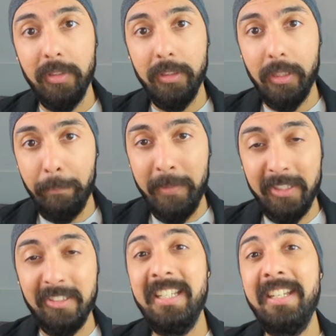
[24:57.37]
a
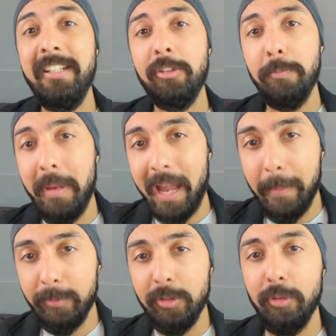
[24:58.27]
mysterious
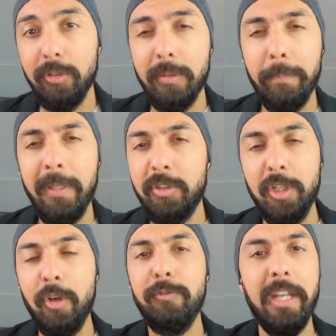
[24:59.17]
map. So the
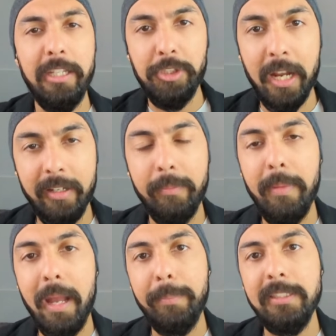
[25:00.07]
mystery of the enchanted
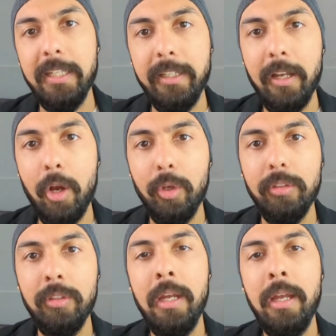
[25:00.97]
map is, I think,
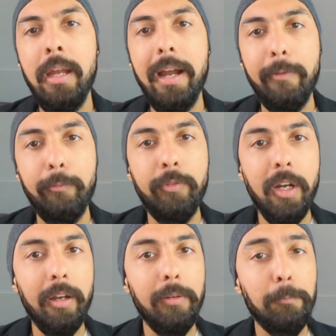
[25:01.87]
how I've
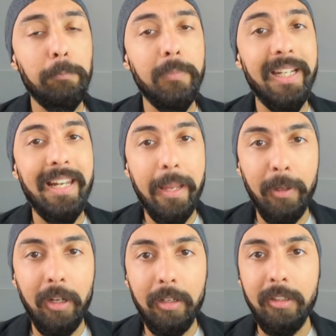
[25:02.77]

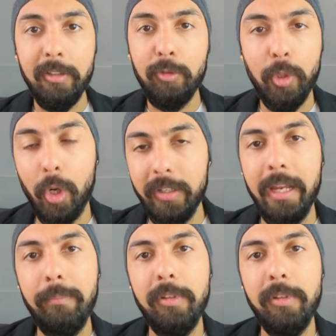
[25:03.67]
labeled the story or named the